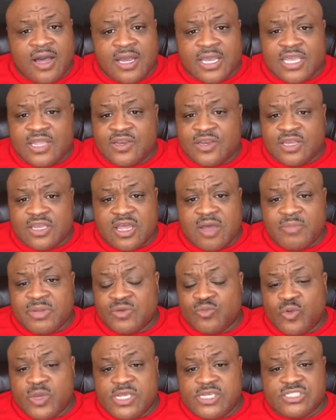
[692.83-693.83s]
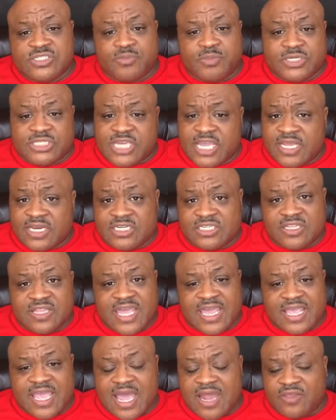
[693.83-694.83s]
in the coming weeks pertaining to
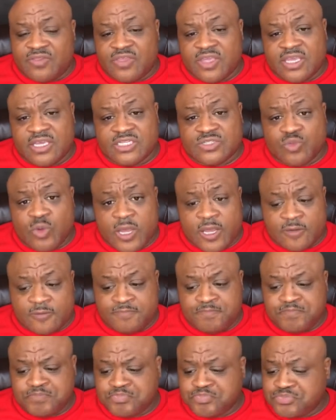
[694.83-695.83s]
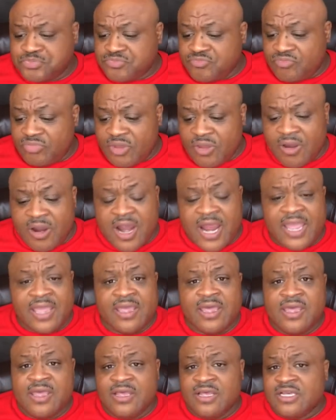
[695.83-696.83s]
that kind of thing as well. All right,
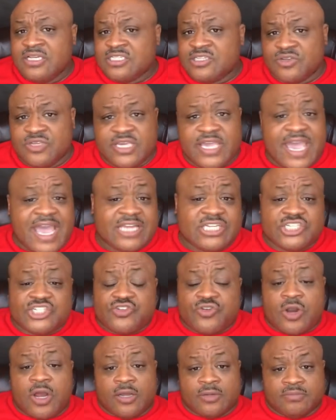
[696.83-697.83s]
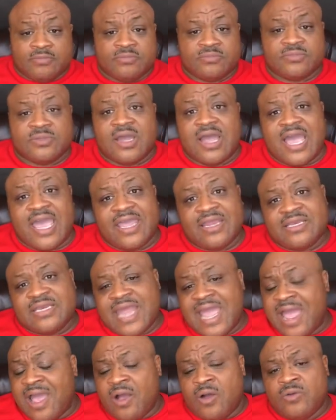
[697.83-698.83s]
so you got your truck. All right,
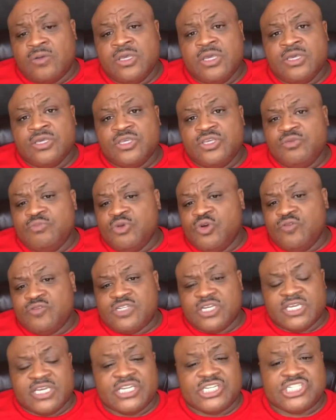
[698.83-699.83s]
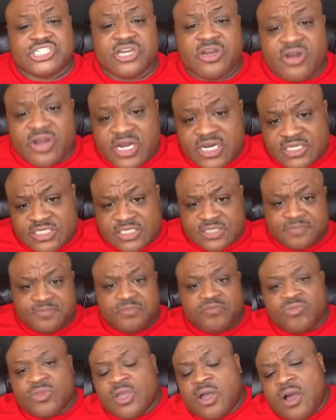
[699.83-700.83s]
now you move to insurance.
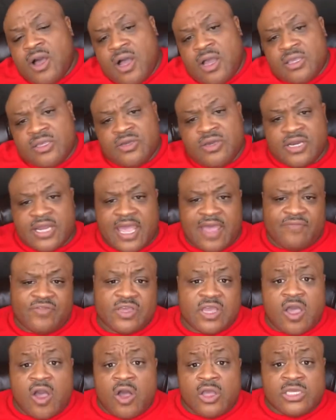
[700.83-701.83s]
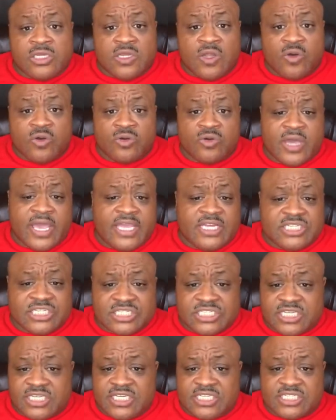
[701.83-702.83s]
You're going to have to call your local
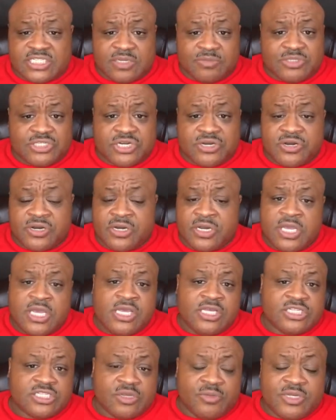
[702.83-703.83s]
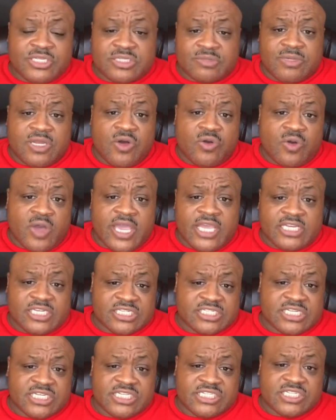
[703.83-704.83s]
agencies. I'm sure it's going to be some local
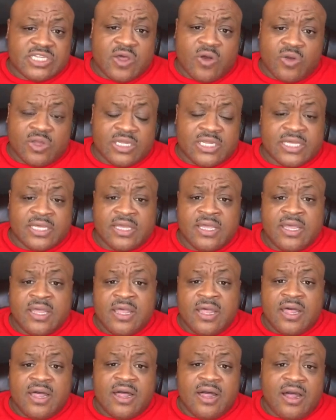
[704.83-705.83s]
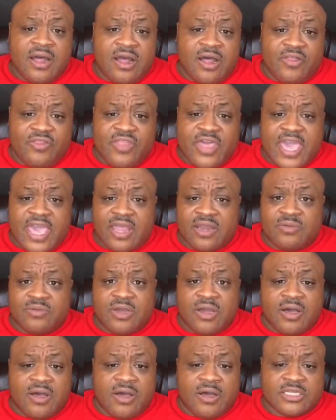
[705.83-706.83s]
agencies locally that
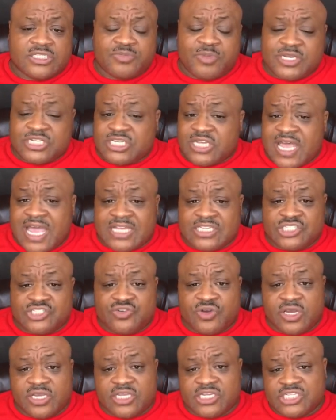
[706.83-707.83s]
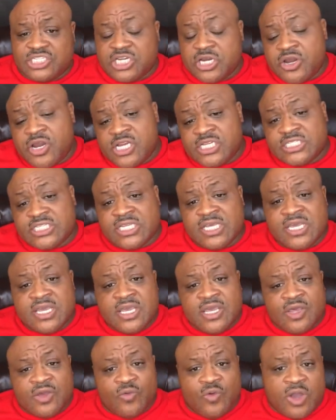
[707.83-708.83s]
specialize in truck insurance.
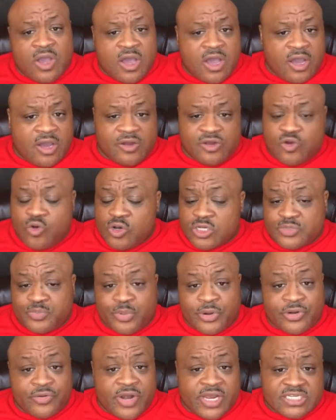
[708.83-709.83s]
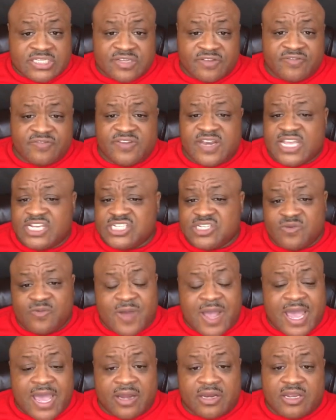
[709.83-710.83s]
Of course, Progressive
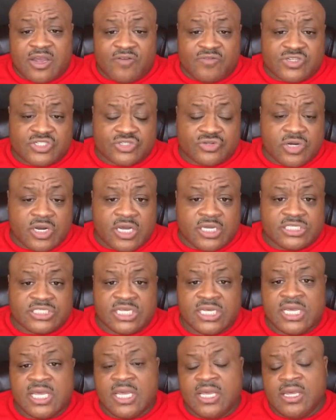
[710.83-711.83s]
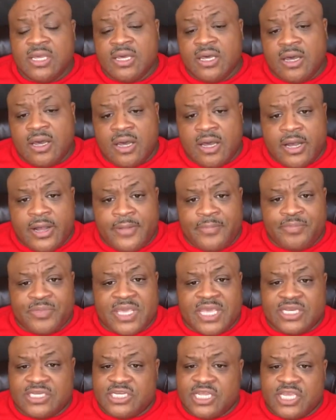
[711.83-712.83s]
Nationwide covers trucks.
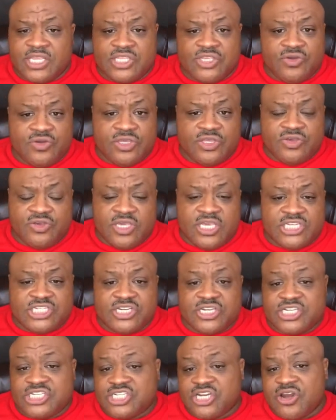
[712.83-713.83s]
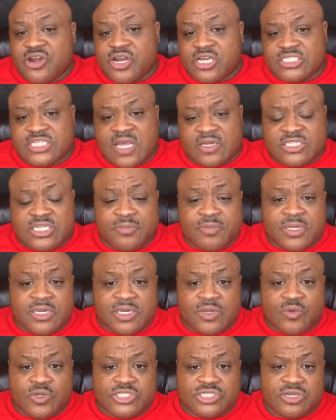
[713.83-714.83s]
And then you get your insurance. Now,
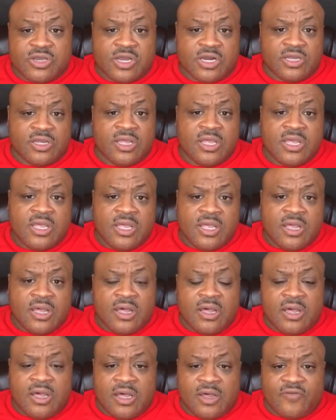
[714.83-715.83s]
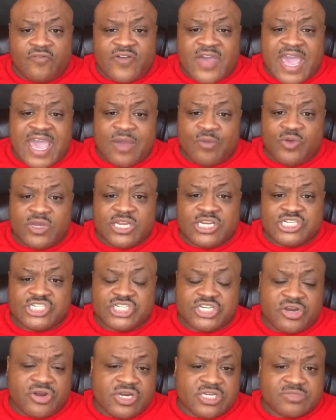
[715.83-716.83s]
typically what you're going to find with
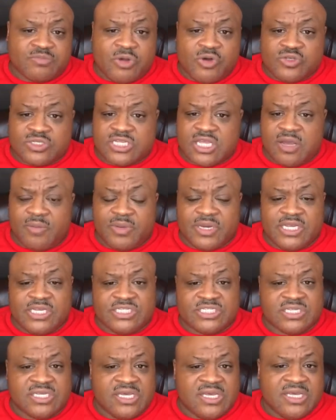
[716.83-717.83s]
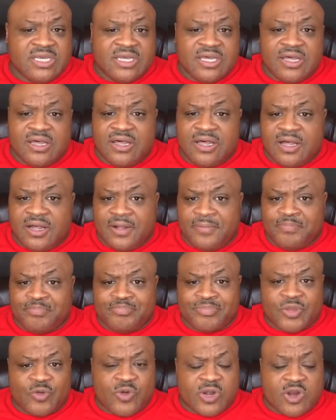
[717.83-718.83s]
insurance, most companies
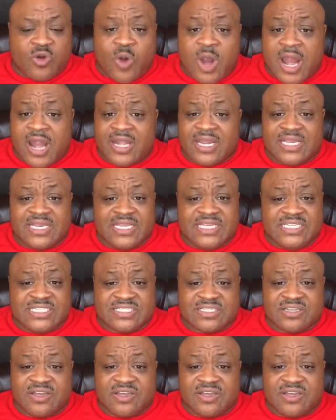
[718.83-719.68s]
requiring at least